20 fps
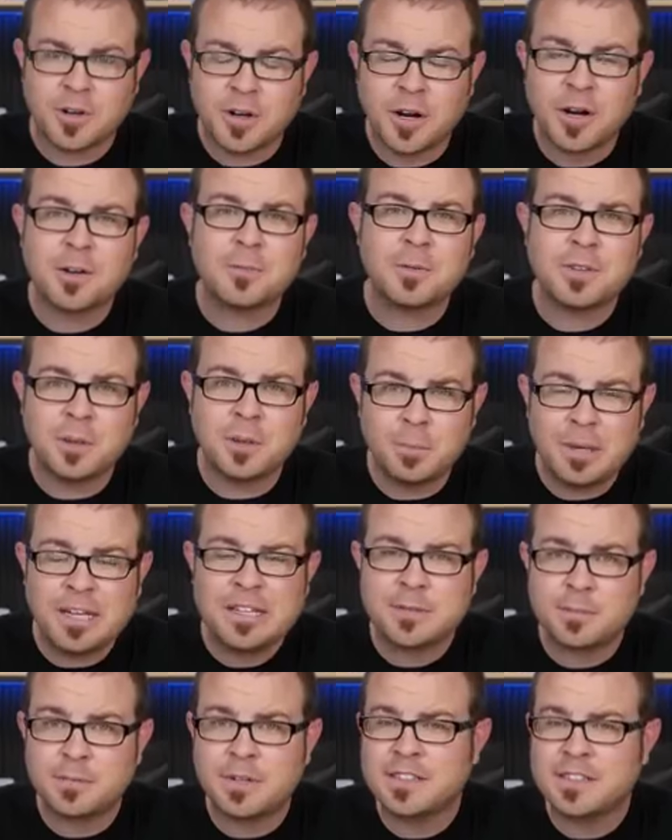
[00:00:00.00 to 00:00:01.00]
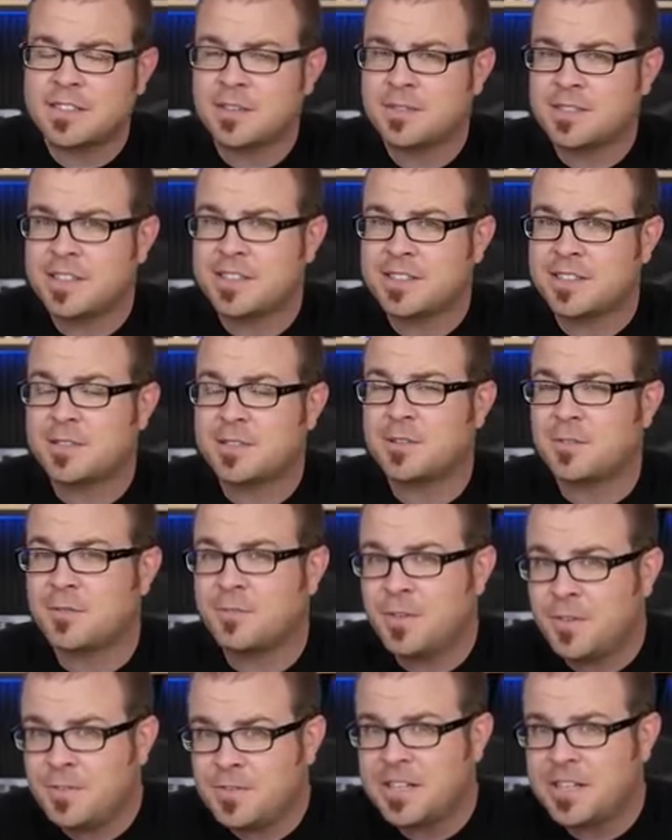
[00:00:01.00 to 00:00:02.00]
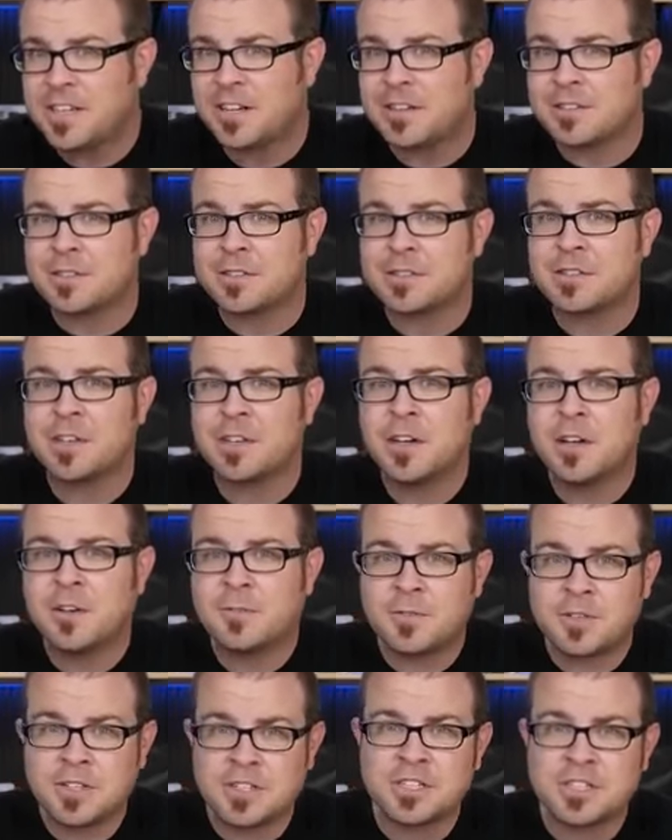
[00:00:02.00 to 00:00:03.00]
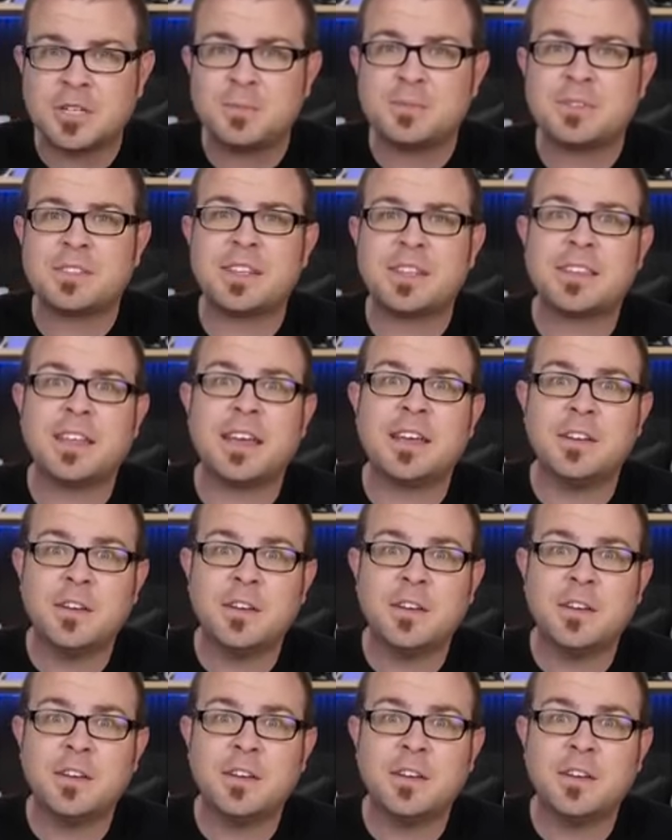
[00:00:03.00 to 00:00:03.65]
card with a base price of $650 for the chips that they